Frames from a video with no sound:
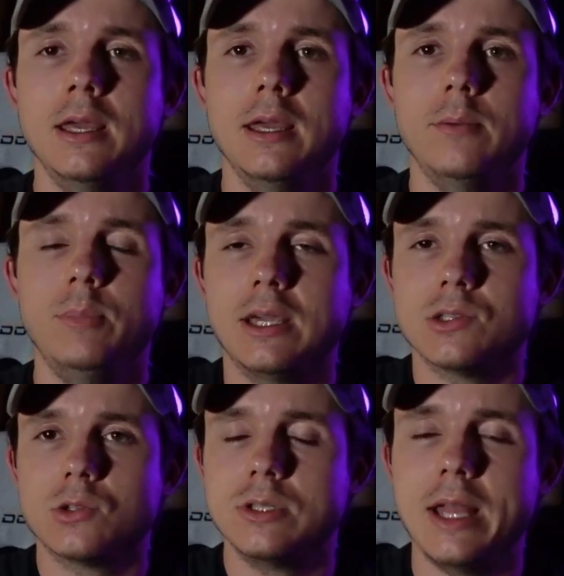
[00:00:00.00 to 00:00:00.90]
because
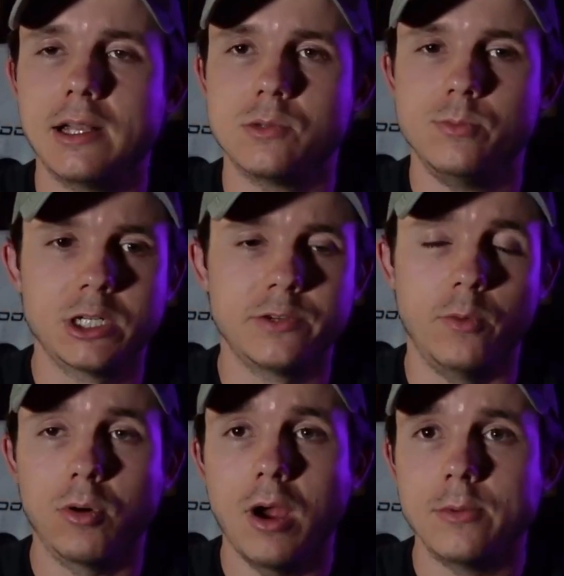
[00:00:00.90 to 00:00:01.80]
there's not as much of a
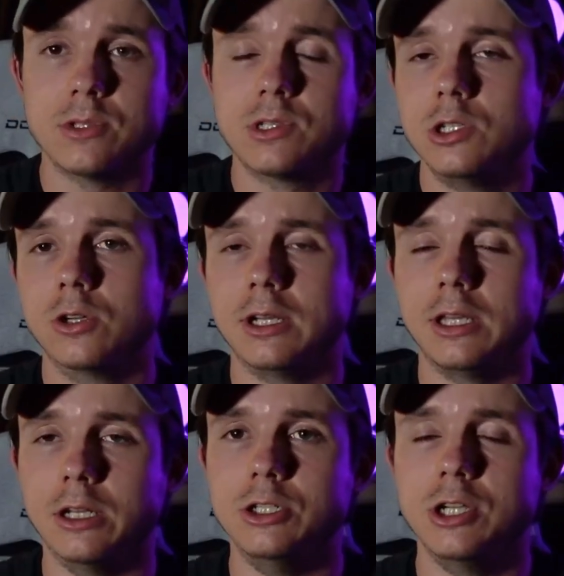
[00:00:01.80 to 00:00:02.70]
promise that you're going to
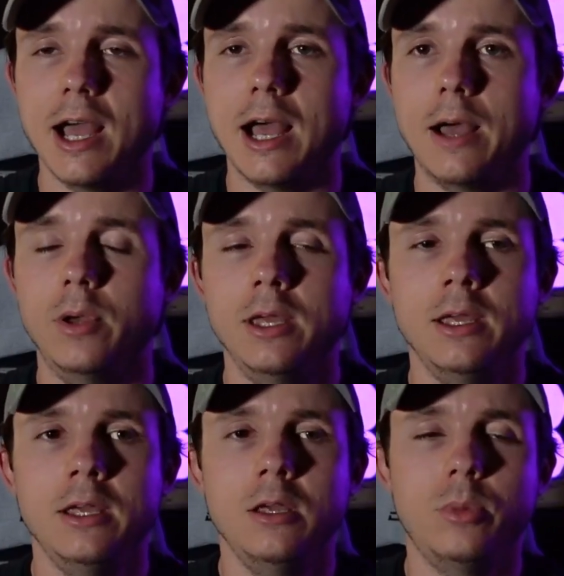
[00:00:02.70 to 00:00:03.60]
get a job,
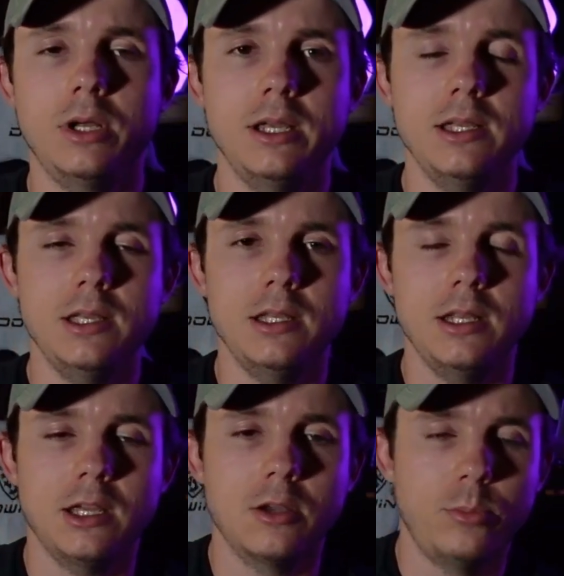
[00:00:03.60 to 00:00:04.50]
but it,
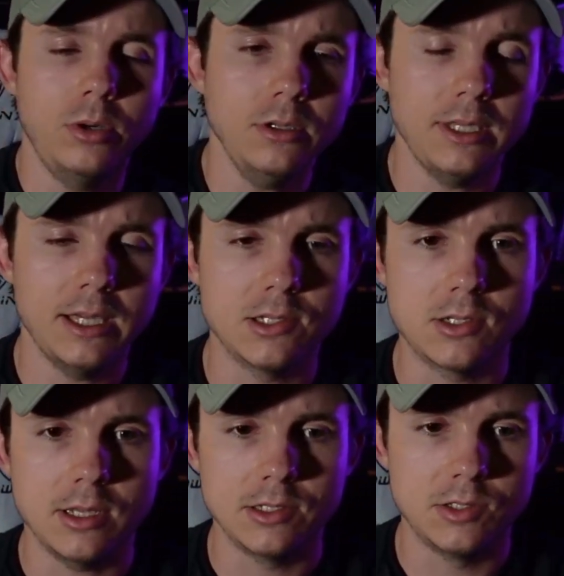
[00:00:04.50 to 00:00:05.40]
it completely has,
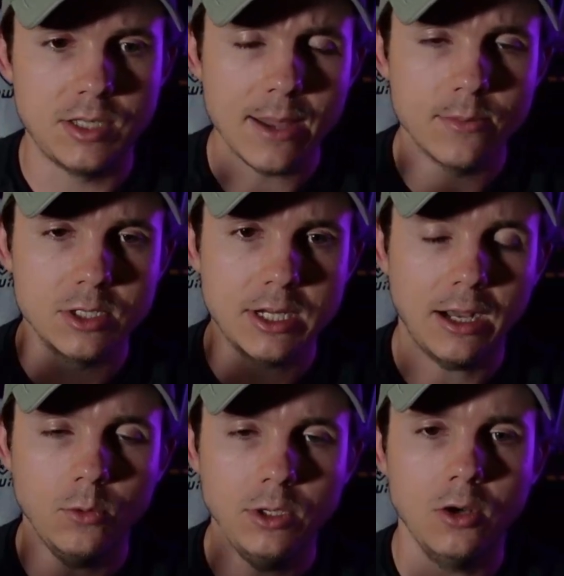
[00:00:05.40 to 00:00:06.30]
has damaged how
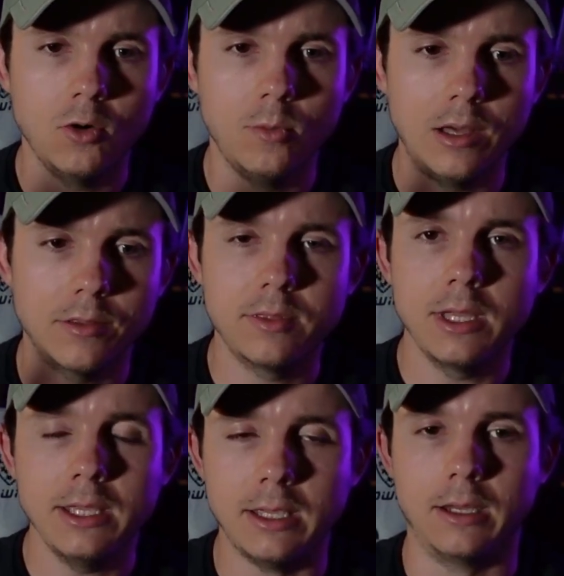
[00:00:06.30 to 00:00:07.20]
we go about
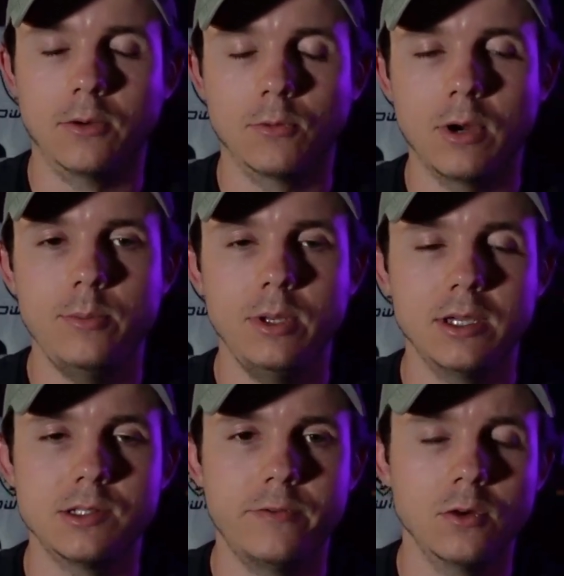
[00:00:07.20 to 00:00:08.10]
thinking, right?
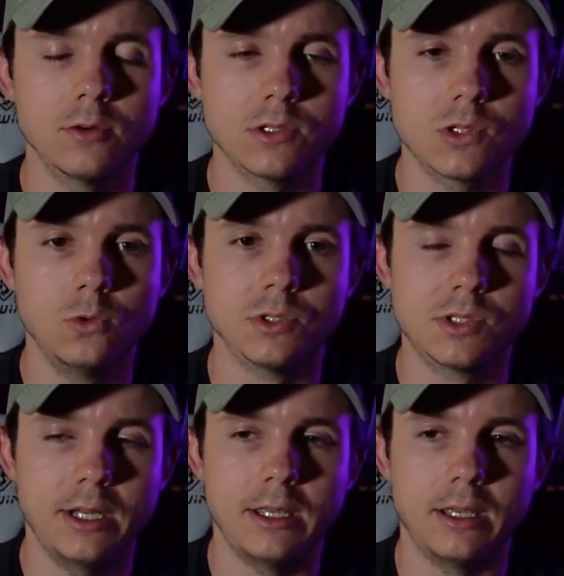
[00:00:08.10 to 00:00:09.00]
Because if you're in school
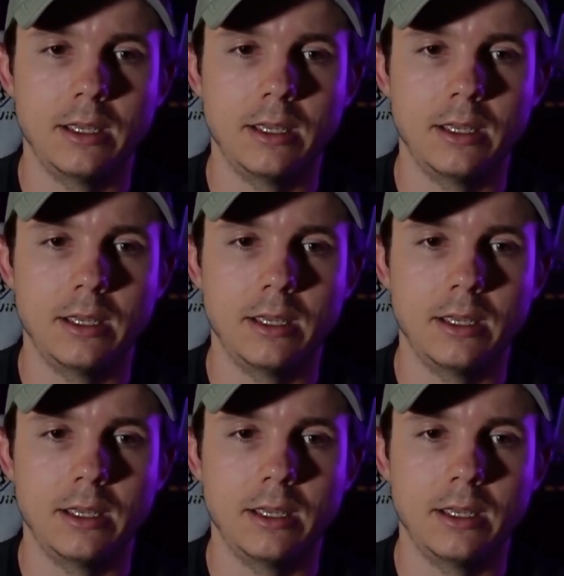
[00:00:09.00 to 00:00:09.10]
studying